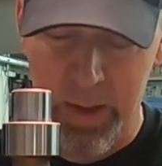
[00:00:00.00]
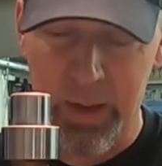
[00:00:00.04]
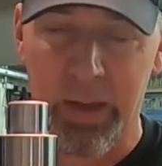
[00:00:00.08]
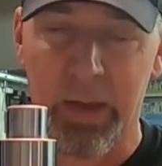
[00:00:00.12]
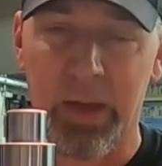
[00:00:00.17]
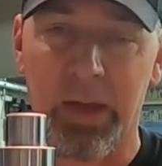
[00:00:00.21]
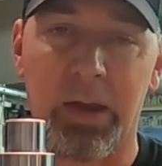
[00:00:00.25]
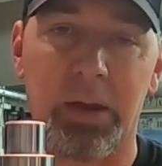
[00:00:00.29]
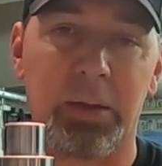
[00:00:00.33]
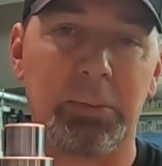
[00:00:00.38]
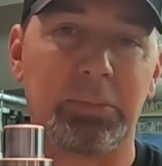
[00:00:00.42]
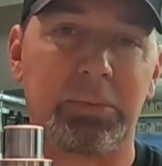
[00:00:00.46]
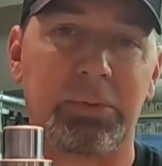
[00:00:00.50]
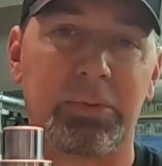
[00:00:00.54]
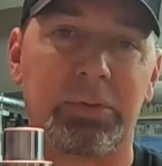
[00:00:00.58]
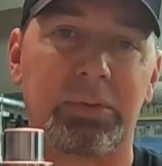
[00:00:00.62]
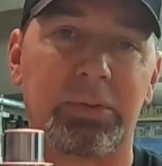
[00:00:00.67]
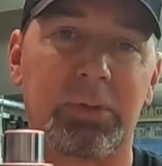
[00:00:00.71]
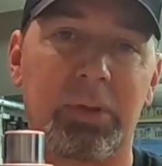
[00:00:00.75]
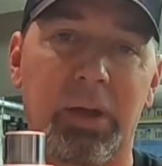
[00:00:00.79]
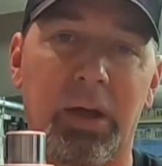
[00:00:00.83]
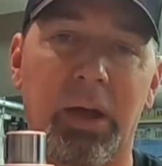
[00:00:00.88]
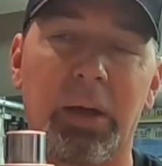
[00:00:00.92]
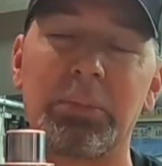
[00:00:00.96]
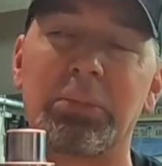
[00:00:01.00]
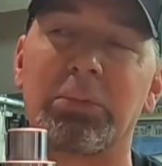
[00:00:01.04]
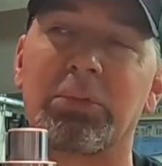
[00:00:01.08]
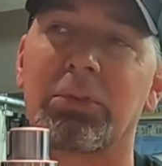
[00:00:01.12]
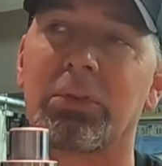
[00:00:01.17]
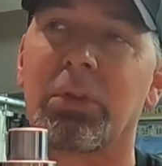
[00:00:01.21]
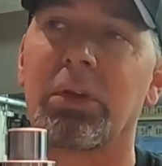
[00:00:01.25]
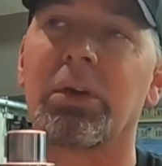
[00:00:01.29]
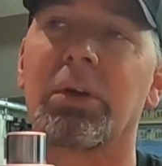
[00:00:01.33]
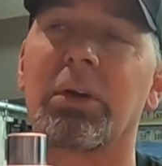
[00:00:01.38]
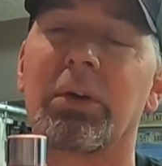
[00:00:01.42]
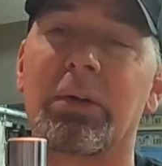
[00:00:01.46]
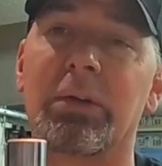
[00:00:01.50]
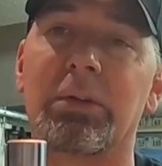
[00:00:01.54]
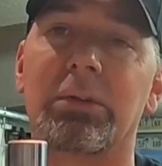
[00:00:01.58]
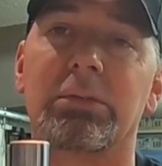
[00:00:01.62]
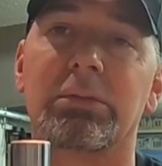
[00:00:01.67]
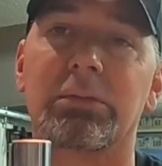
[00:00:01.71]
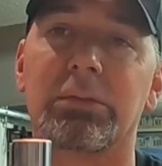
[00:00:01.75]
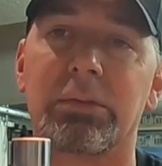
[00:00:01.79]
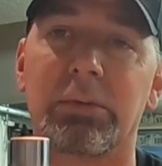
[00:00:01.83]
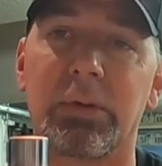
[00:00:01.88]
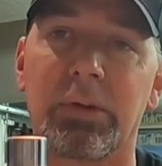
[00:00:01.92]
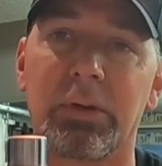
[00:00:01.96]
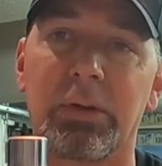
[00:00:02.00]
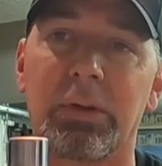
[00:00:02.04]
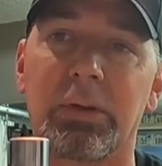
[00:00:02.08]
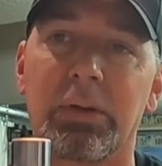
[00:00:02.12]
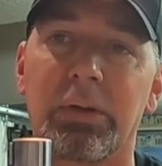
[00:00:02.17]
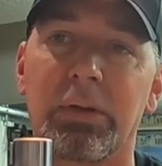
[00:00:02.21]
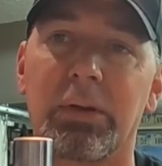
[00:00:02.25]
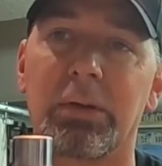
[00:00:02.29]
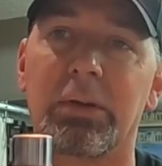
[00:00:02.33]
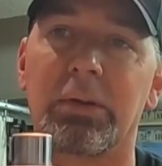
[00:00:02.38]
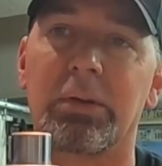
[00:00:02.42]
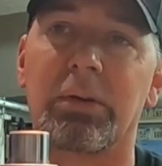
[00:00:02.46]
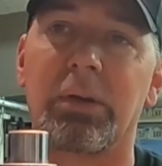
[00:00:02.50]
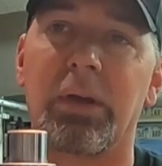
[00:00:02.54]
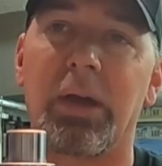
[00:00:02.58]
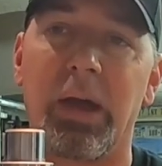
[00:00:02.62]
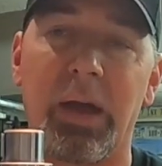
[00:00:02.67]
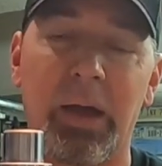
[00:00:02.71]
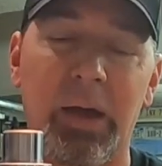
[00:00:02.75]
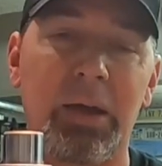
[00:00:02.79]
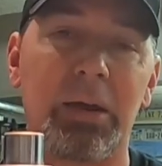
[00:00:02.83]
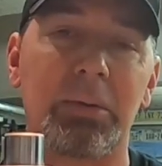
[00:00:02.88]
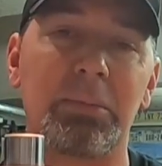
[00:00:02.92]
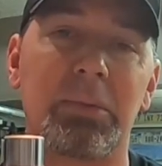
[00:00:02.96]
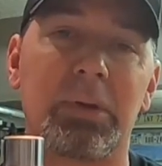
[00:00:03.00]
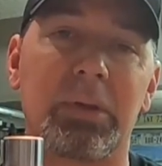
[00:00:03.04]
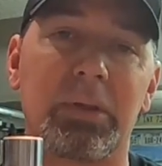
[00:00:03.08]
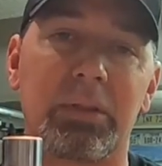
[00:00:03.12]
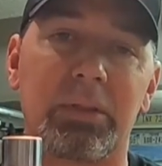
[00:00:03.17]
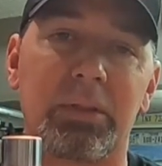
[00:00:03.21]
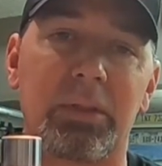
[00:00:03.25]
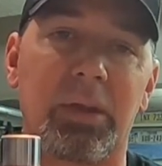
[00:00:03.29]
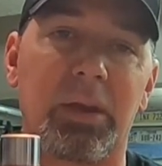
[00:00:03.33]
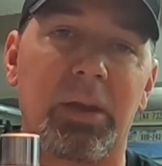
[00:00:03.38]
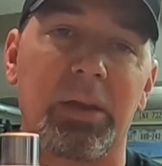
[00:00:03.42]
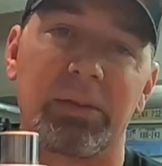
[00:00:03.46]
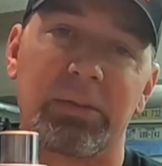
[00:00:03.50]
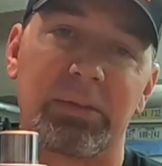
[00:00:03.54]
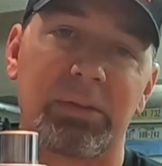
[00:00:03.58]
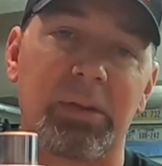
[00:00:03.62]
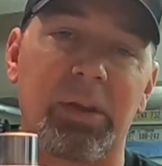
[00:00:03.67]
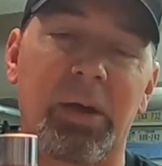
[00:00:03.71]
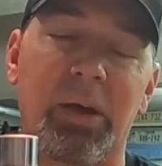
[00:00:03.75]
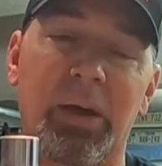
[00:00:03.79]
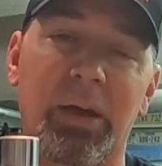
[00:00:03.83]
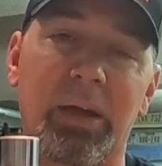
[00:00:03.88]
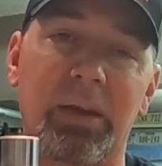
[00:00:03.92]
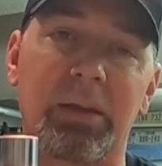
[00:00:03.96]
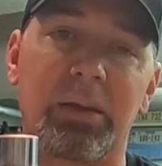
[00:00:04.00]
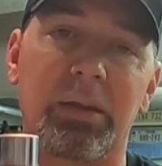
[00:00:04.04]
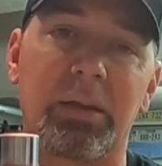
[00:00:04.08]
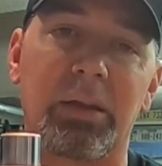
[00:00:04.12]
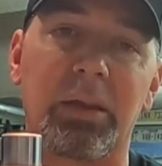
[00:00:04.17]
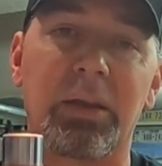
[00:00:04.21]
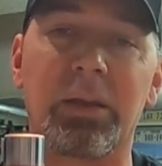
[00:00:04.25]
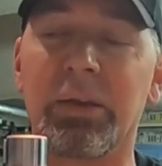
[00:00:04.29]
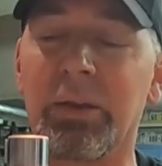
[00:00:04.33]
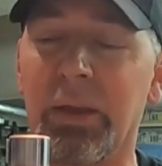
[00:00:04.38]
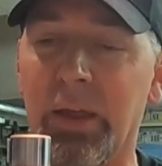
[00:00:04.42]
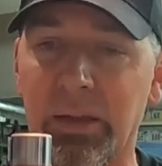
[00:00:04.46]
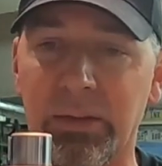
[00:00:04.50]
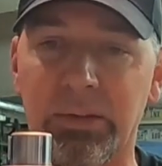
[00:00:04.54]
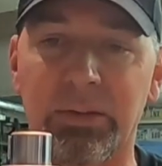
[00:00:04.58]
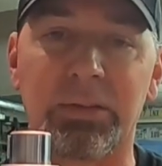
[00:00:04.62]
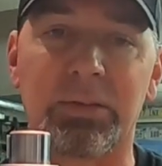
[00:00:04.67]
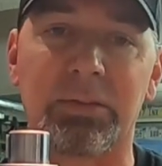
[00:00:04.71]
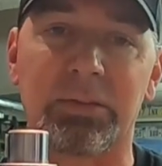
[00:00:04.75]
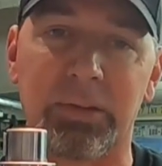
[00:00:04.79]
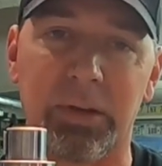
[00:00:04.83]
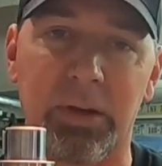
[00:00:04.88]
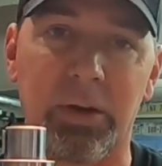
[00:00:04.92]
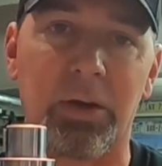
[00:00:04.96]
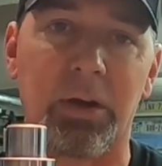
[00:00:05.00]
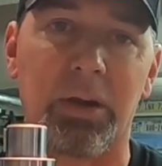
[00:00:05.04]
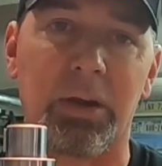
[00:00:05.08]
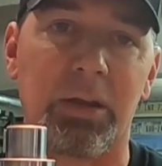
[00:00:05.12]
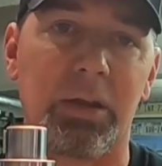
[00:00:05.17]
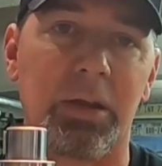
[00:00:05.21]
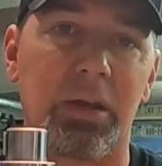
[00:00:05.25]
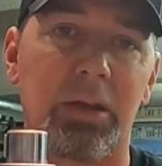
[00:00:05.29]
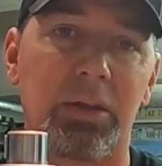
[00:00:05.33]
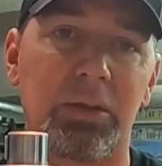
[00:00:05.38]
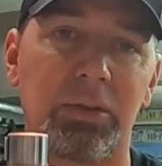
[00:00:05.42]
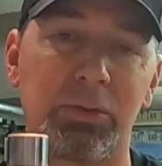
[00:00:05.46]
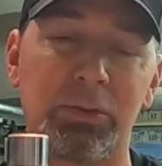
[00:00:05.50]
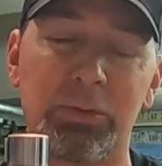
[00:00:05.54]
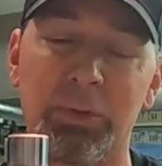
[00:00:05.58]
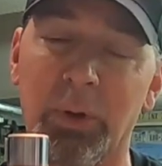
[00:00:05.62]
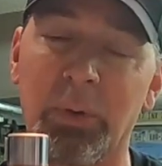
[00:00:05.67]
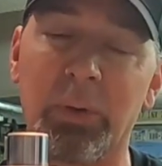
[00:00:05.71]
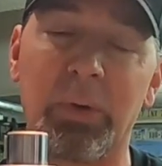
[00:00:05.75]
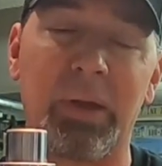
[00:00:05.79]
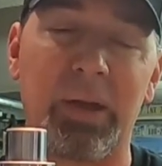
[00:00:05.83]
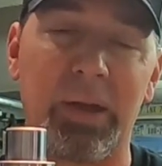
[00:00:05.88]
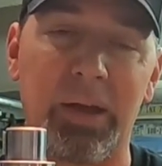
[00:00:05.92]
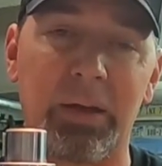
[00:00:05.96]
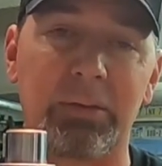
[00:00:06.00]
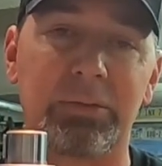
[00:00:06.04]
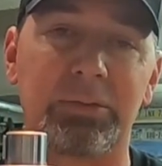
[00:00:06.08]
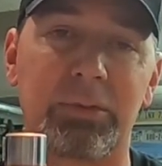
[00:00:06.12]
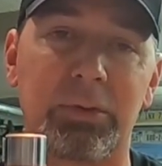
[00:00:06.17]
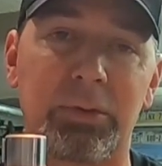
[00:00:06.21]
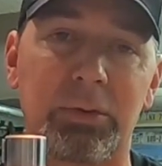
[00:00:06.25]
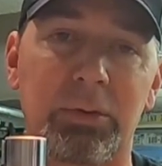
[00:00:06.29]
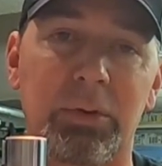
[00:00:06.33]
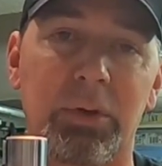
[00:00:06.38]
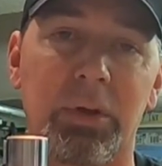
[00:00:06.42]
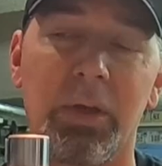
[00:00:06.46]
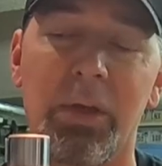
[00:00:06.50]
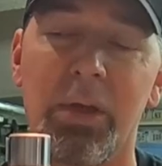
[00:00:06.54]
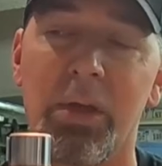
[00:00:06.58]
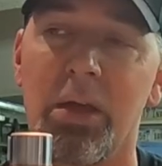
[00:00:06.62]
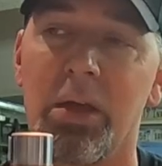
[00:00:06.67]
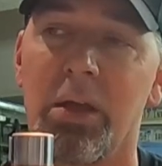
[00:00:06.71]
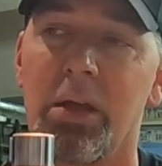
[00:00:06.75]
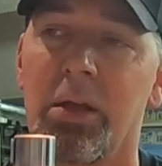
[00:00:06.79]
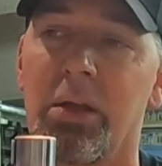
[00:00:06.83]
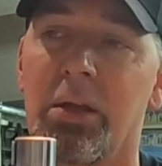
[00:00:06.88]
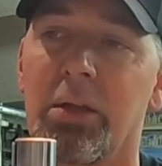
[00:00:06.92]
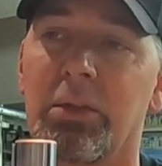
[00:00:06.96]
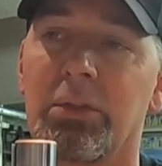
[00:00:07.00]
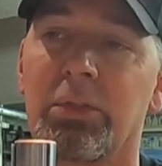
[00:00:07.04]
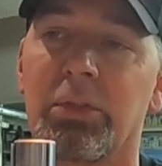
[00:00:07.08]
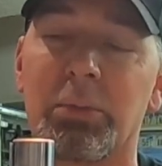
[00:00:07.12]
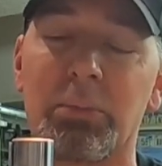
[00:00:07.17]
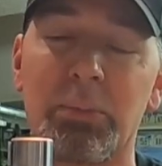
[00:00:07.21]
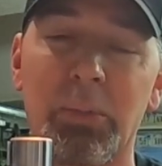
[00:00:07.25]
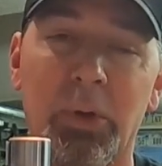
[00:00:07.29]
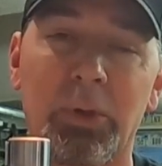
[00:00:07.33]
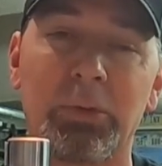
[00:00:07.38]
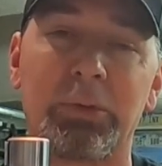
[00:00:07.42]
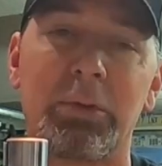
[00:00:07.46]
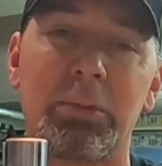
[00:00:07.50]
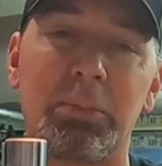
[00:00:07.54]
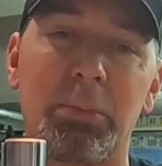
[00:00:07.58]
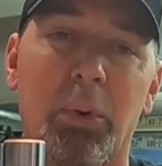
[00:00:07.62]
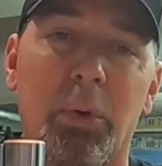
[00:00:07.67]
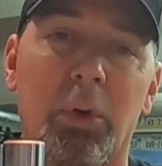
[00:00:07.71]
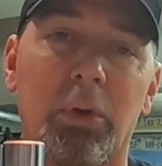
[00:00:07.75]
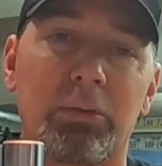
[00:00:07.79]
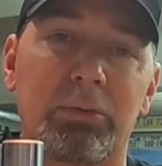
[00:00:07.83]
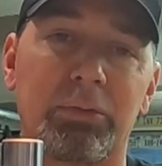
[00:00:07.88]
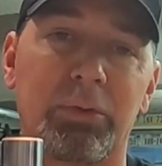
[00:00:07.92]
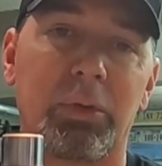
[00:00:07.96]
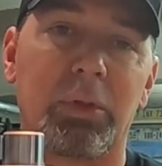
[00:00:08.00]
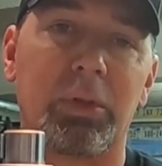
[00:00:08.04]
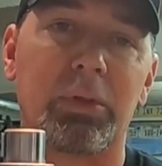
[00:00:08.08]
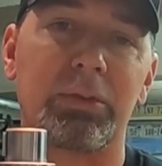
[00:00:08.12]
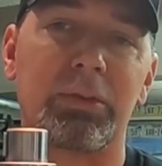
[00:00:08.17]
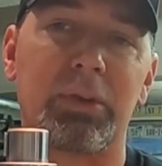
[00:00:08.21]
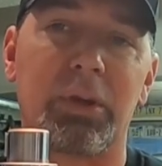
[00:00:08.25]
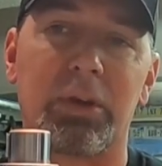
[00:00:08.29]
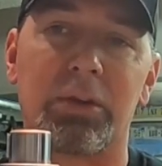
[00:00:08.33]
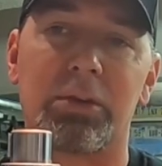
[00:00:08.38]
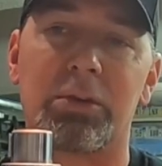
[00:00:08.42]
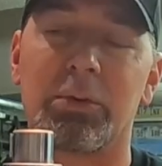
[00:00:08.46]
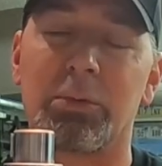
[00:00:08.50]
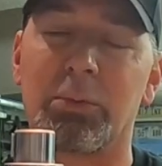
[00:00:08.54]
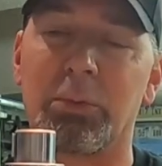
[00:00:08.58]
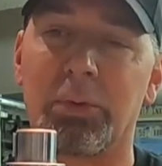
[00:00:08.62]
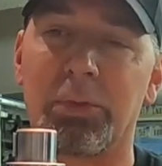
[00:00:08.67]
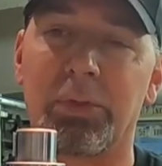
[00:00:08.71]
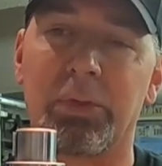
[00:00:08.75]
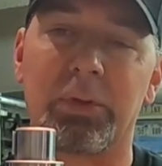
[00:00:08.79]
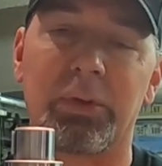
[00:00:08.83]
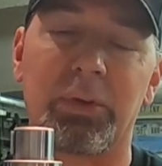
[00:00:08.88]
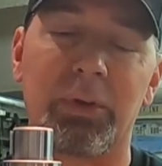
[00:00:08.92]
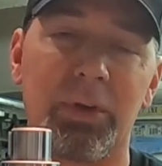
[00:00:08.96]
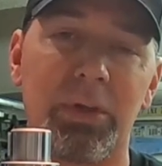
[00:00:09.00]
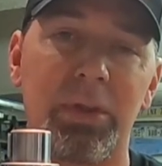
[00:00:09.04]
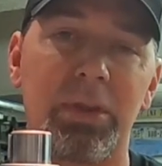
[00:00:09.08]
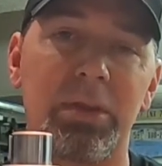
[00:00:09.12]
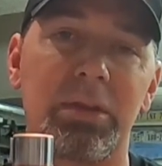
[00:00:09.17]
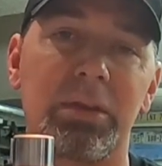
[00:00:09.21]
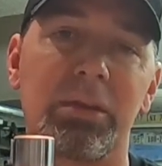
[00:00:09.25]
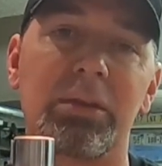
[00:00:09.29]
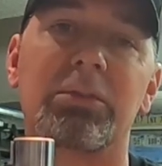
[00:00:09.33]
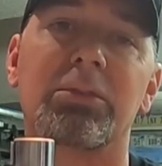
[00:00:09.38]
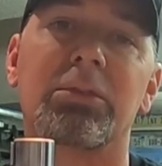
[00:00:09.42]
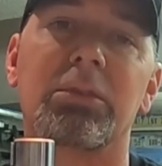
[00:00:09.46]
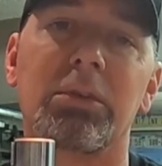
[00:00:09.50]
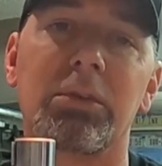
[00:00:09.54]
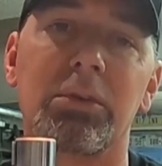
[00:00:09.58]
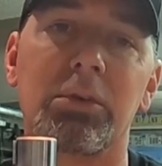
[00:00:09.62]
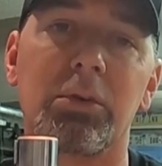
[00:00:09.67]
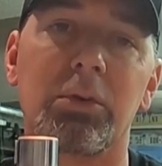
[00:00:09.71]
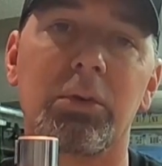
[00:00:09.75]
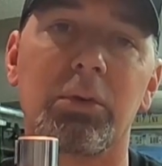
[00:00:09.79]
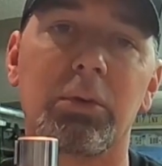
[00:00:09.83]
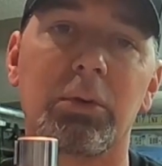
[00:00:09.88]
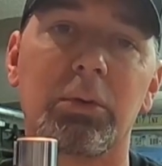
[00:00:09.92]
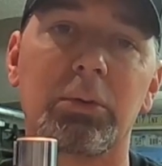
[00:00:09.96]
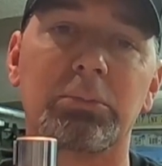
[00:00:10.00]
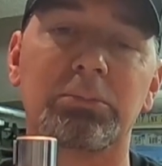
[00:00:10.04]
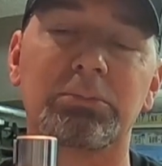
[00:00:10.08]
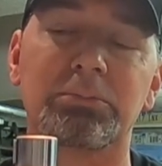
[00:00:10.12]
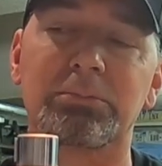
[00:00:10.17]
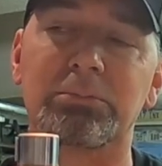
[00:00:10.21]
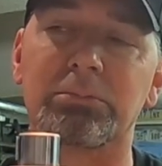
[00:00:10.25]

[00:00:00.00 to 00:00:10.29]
And I'm still adamant that it's not necessary. You don't have to. The multi-port fuel injection with a good ECU,